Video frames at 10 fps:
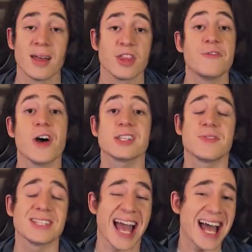The first of
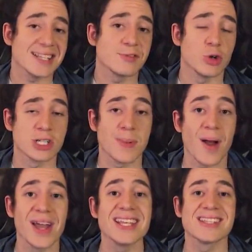this, as I've talked about,
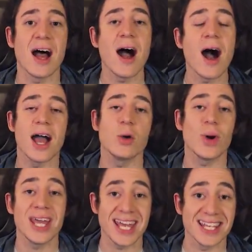is that highway
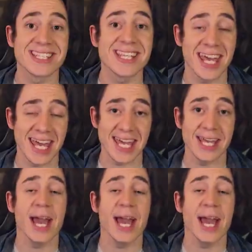is key.